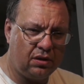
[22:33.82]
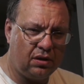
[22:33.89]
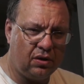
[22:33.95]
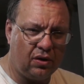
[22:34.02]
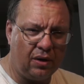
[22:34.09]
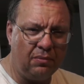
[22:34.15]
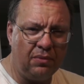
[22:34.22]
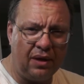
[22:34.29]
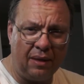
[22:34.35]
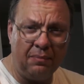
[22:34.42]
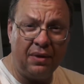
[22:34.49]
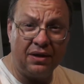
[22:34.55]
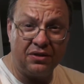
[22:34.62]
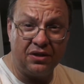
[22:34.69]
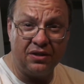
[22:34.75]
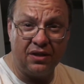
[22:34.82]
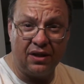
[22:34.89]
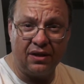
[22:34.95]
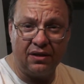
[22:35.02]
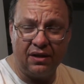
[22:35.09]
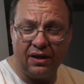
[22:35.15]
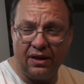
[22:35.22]
I'm actually
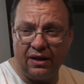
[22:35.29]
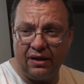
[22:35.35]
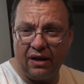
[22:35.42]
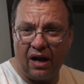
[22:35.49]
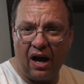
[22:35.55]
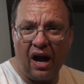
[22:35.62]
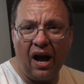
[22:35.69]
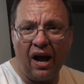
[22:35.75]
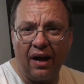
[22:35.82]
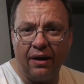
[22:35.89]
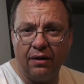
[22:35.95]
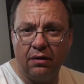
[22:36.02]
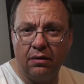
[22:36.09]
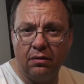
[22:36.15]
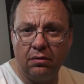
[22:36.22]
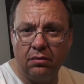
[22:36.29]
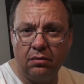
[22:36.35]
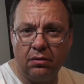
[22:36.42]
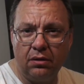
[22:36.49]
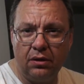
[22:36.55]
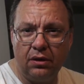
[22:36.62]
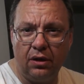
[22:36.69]
like getting hot,
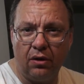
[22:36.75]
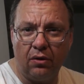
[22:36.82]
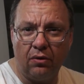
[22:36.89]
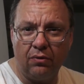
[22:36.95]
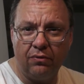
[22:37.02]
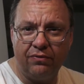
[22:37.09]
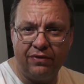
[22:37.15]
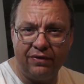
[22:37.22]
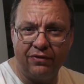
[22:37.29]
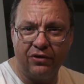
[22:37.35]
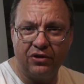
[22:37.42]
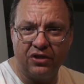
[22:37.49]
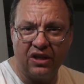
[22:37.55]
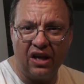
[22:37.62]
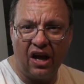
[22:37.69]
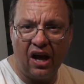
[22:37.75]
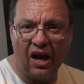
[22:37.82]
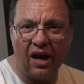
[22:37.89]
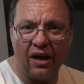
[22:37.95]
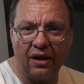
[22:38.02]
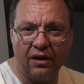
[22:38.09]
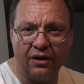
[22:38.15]
feverishly
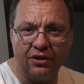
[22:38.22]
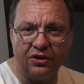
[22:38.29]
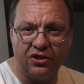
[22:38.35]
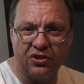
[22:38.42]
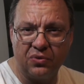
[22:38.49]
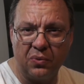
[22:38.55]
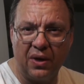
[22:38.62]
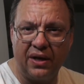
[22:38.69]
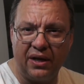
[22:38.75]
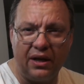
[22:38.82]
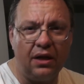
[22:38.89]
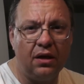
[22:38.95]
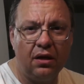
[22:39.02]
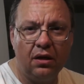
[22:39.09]
hot and sweaty.